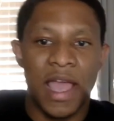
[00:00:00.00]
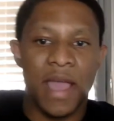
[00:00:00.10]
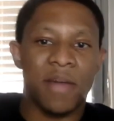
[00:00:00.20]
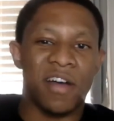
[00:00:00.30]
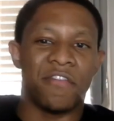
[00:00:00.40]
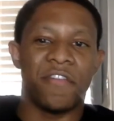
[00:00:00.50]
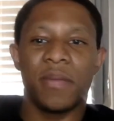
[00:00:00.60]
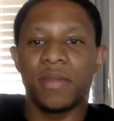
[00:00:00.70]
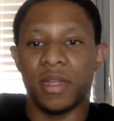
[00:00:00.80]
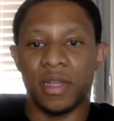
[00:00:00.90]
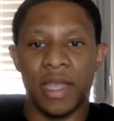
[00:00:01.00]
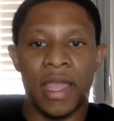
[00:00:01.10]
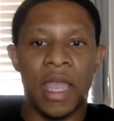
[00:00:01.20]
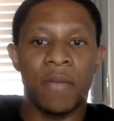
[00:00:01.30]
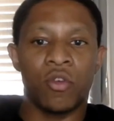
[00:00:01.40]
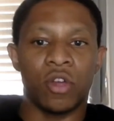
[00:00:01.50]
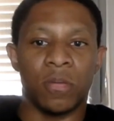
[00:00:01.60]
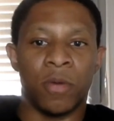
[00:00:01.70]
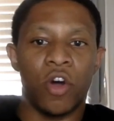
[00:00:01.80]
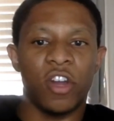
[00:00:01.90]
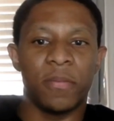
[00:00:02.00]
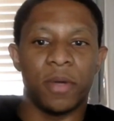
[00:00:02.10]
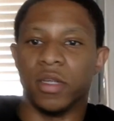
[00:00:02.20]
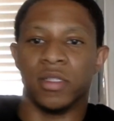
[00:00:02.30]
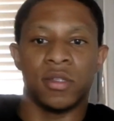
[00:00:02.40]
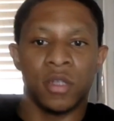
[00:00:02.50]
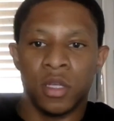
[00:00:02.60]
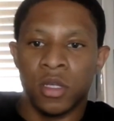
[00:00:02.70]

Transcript: I had my family. They came on a party bus,